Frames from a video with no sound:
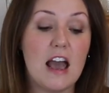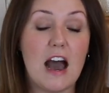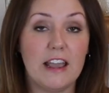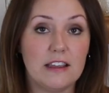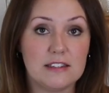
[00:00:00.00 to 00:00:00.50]

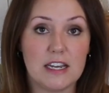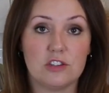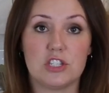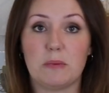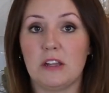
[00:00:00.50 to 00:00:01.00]
I can tell
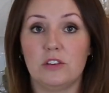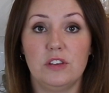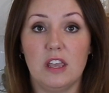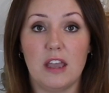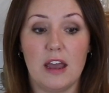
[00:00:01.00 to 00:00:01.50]
just by
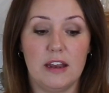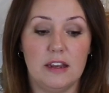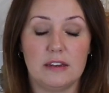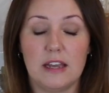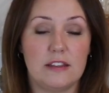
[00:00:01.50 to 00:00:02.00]
looking at
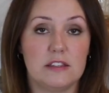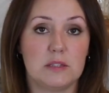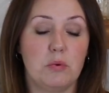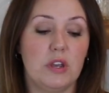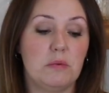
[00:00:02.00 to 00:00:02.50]
it at this
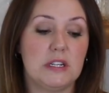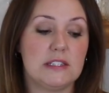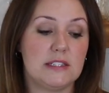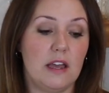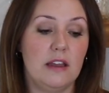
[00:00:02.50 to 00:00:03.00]
point when
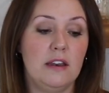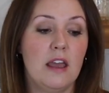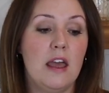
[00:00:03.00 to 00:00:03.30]
it's done.